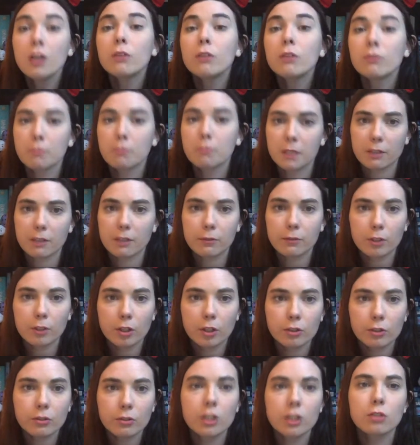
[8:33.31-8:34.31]
from a different
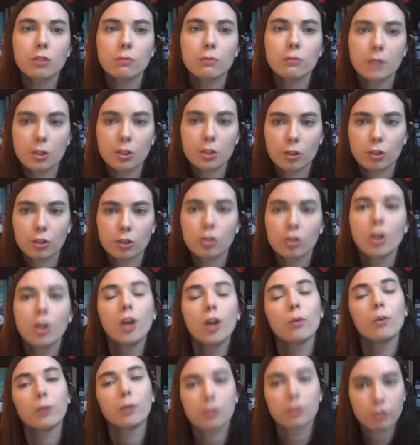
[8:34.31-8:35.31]
country to research
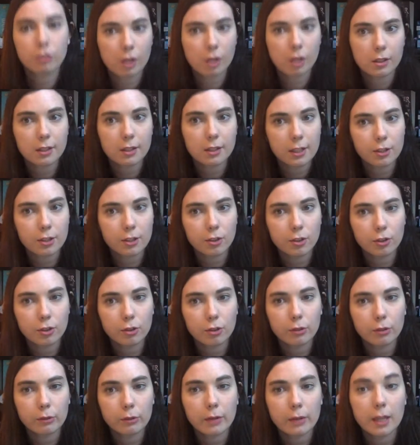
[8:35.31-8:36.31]
which translation you're
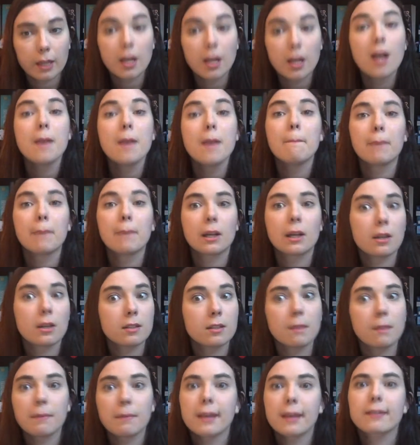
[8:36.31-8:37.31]
going to read because
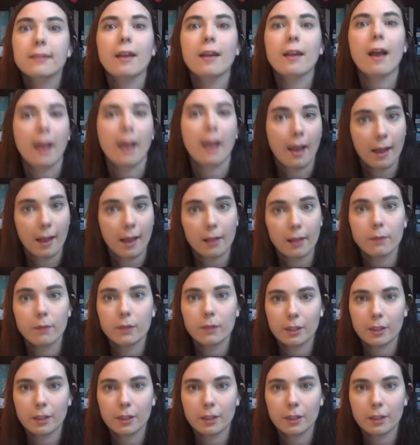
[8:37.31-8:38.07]
it makes a hell of a